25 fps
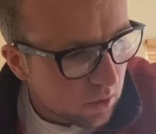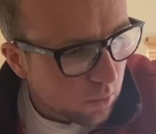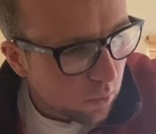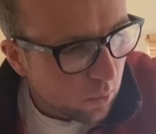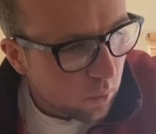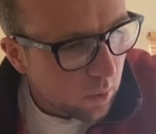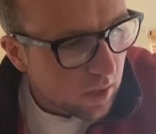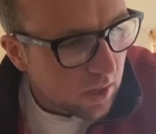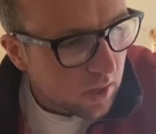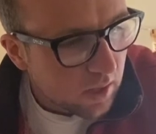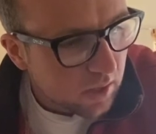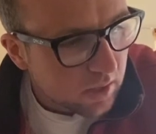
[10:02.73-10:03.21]

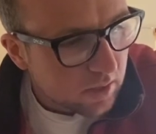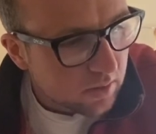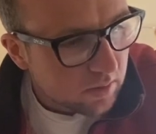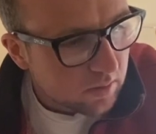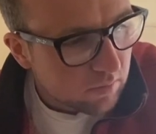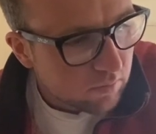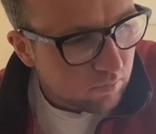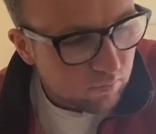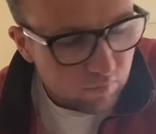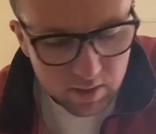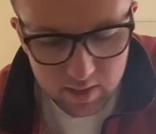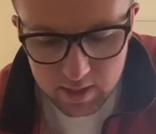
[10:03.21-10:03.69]
work
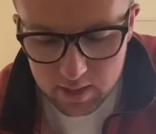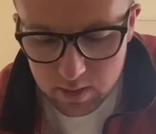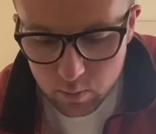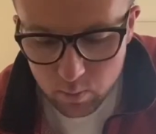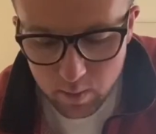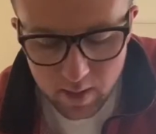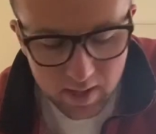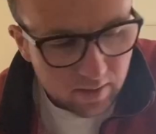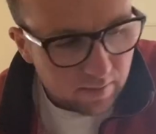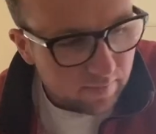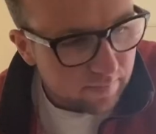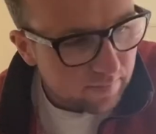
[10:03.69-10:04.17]
really
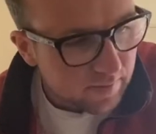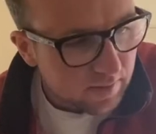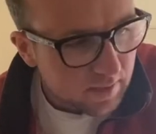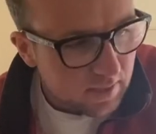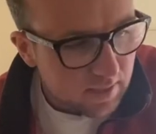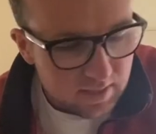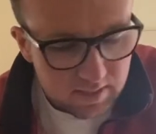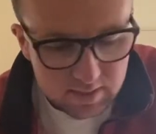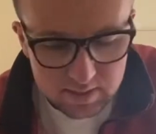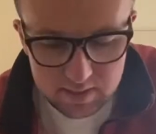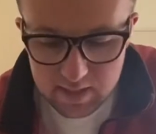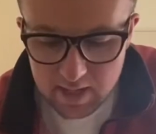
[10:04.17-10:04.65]
well for
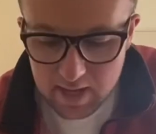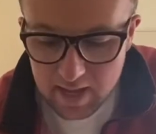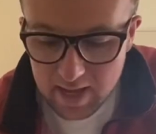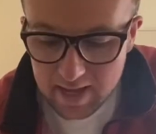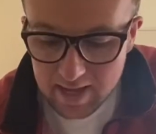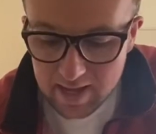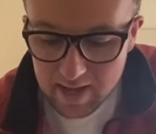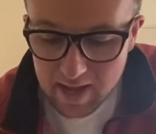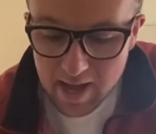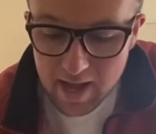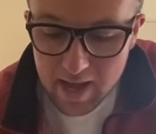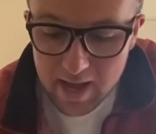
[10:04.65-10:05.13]
this
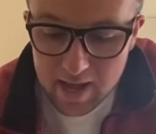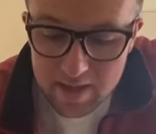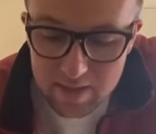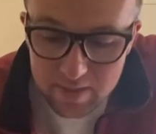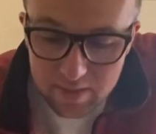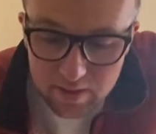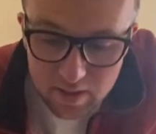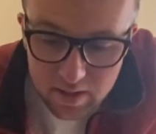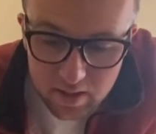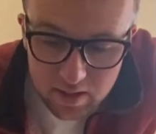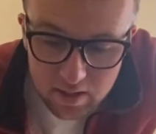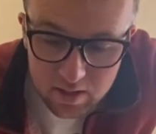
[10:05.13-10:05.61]
are
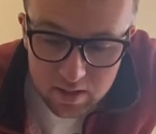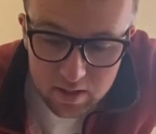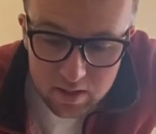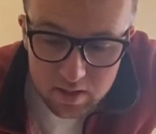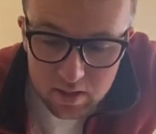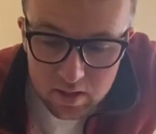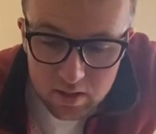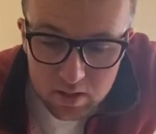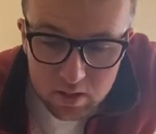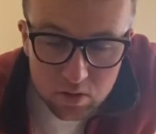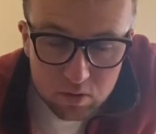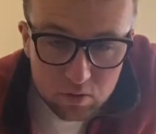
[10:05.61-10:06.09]
either
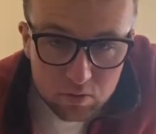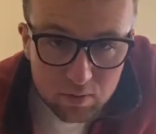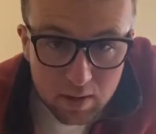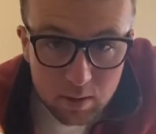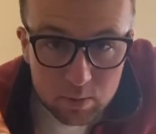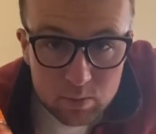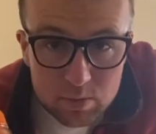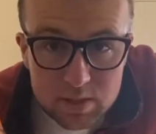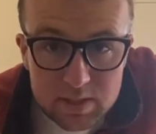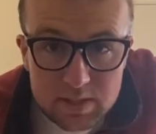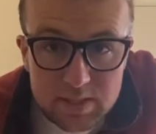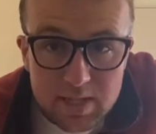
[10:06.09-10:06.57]

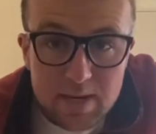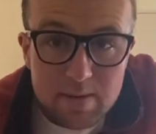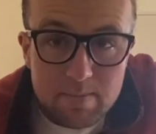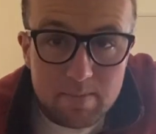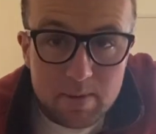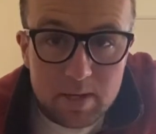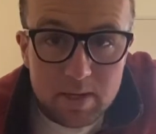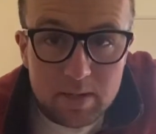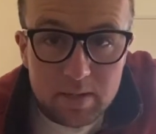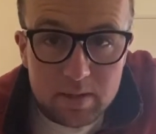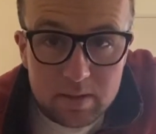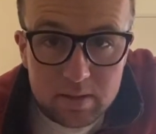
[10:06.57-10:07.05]
ground
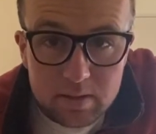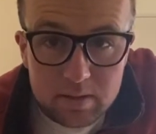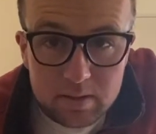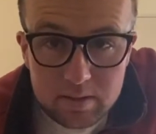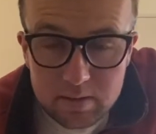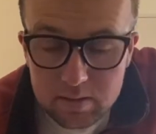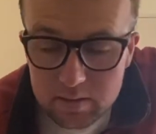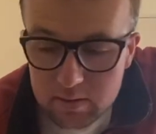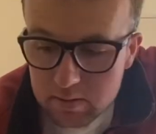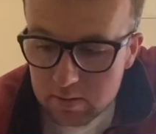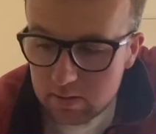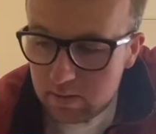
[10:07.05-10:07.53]
cinnamon
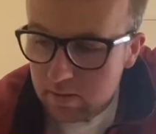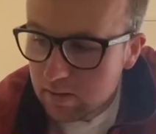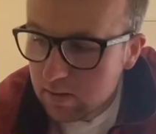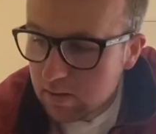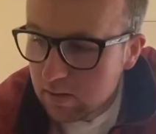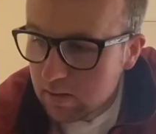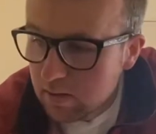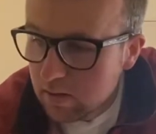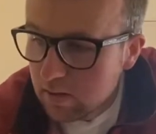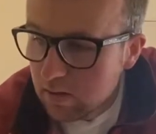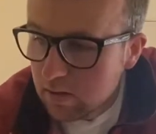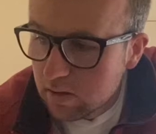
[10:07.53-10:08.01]

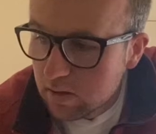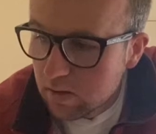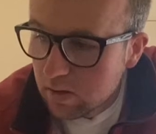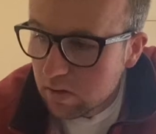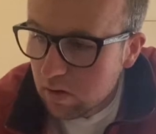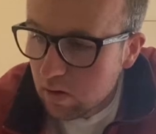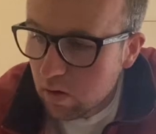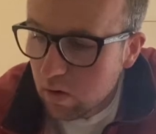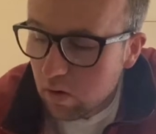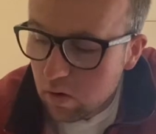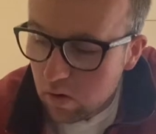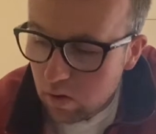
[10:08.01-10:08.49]

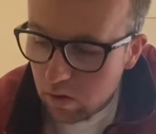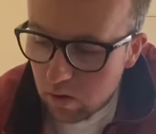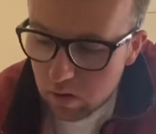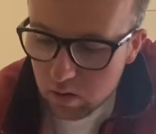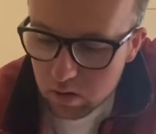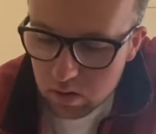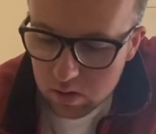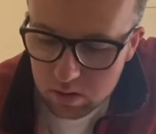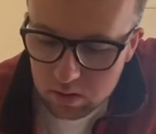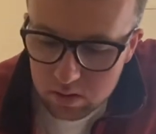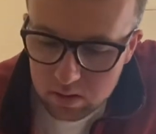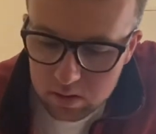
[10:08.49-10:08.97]

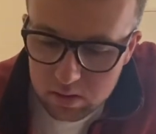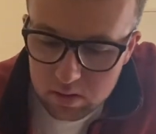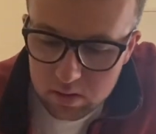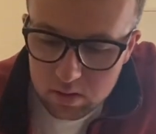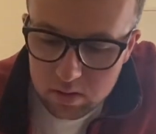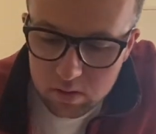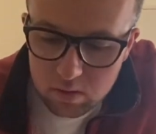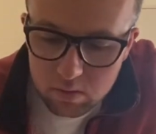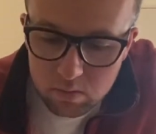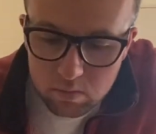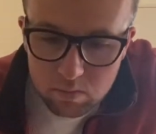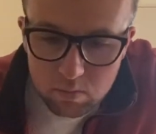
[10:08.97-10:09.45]
or
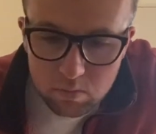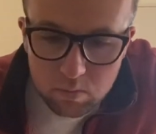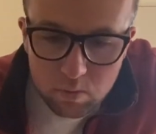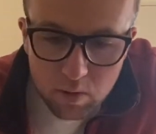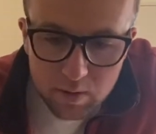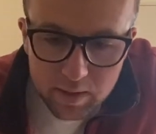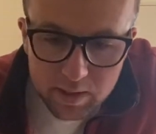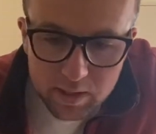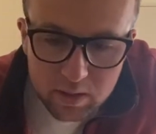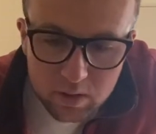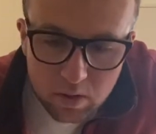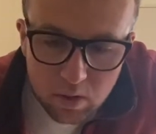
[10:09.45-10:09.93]

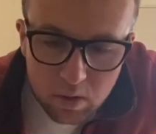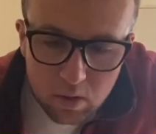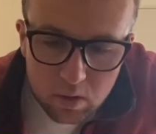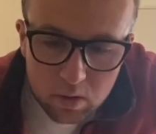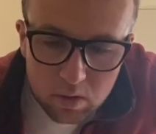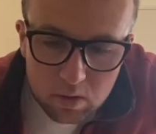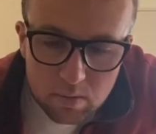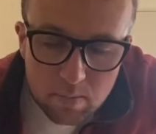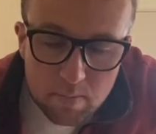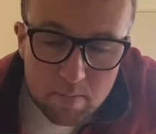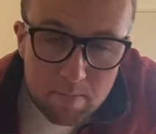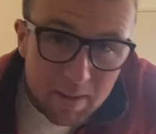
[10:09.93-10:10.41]
what they
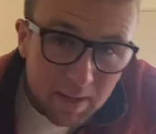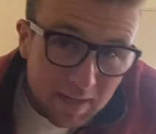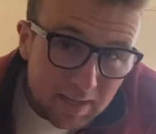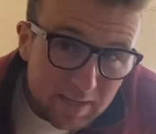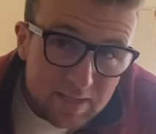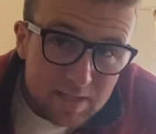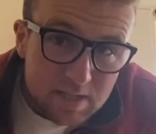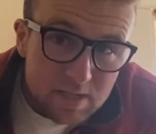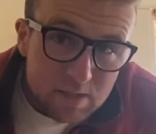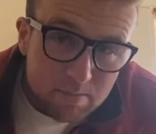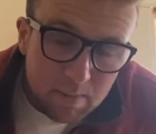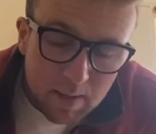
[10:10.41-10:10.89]
call
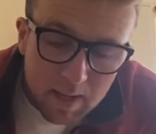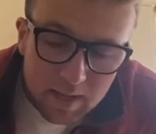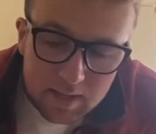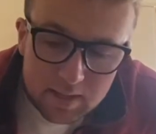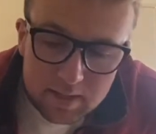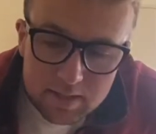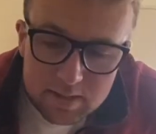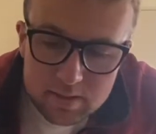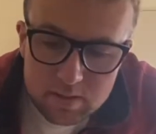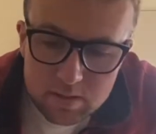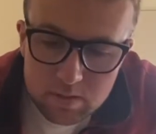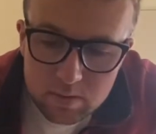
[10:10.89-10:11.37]
mixed
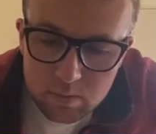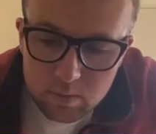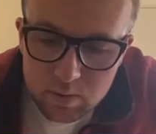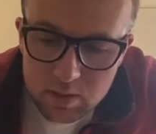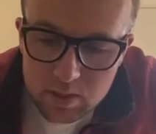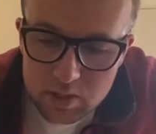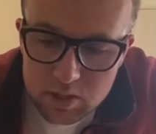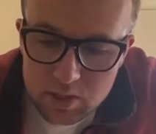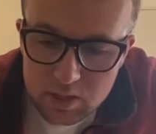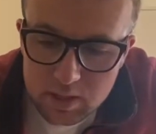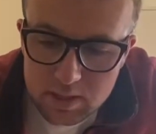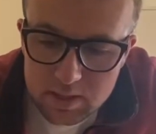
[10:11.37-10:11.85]
spice,
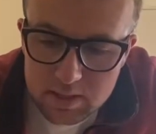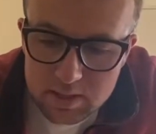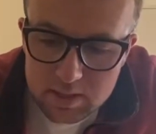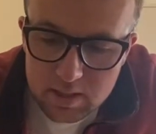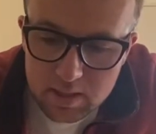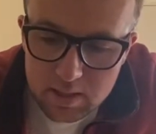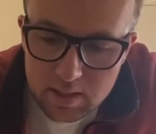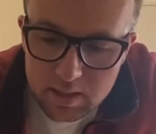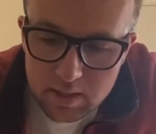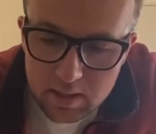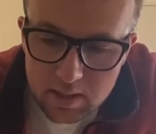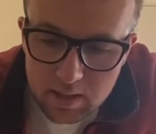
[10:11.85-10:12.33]
which is
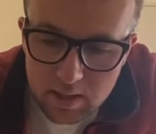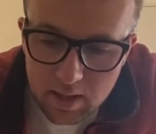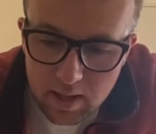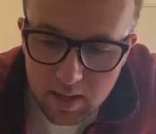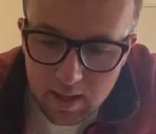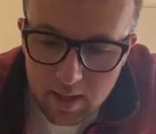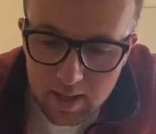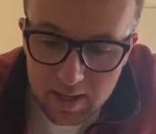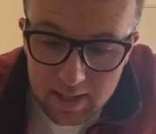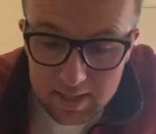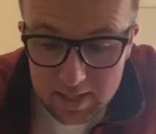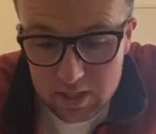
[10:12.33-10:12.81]

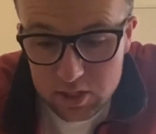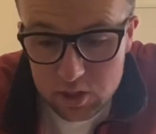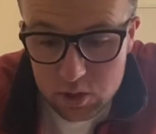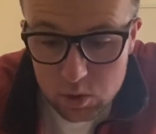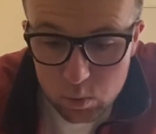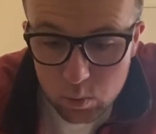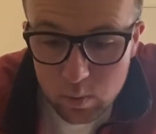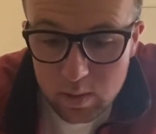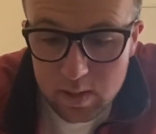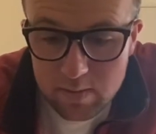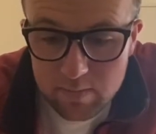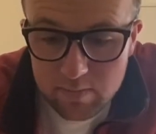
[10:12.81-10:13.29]
like a
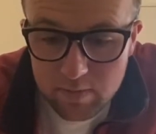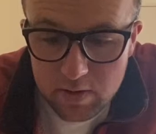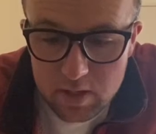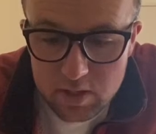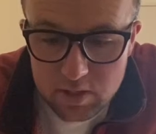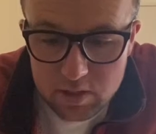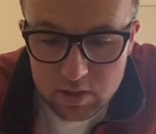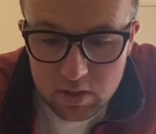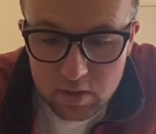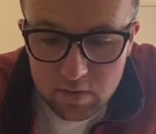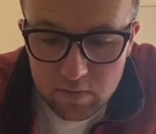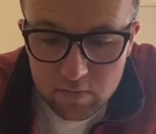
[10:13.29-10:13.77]
sweet
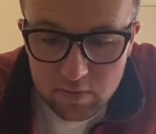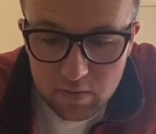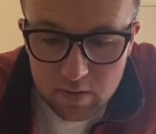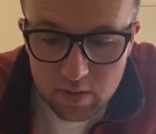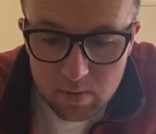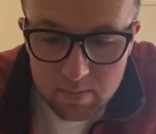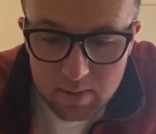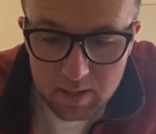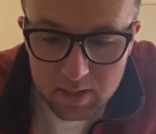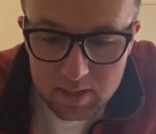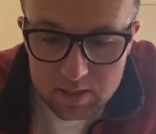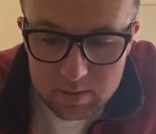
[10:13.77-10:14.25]
version of
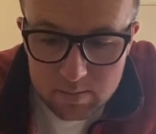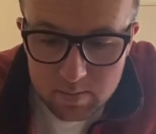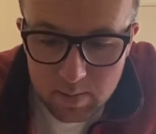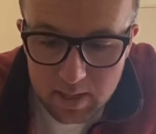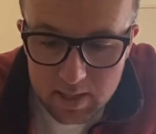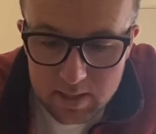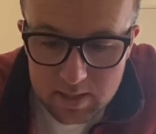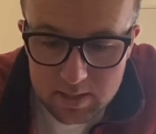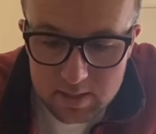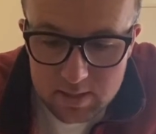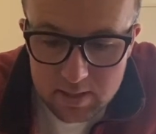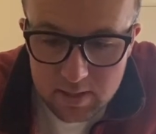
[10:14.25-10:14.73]
a mixed
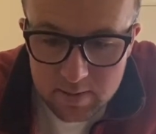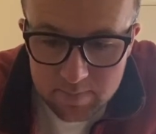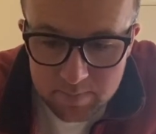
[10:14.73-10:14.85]
spice.